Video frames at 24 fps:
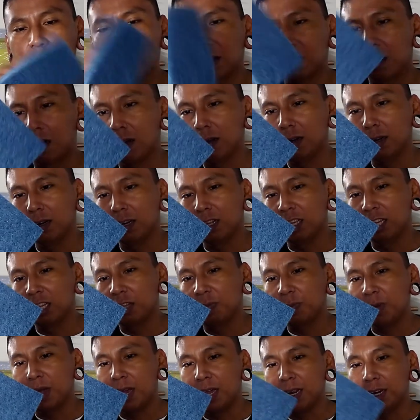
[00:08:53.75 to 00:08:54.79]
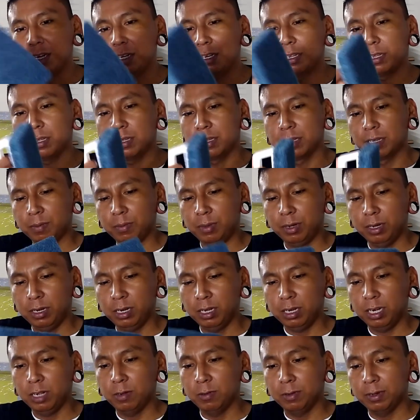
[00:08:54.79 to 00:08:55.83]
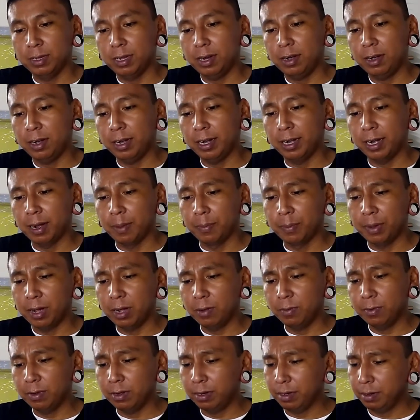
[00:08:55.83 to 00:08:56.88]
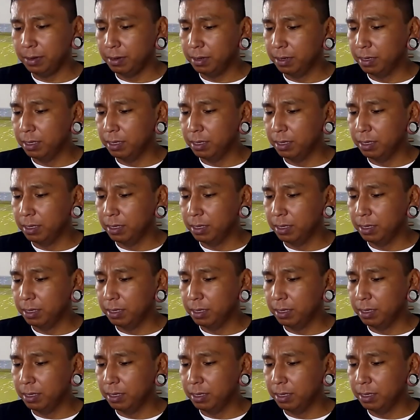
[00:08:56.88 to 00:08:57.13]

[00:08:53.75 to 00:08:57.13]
call it in Spanish. But luckily it was there, and I bought one.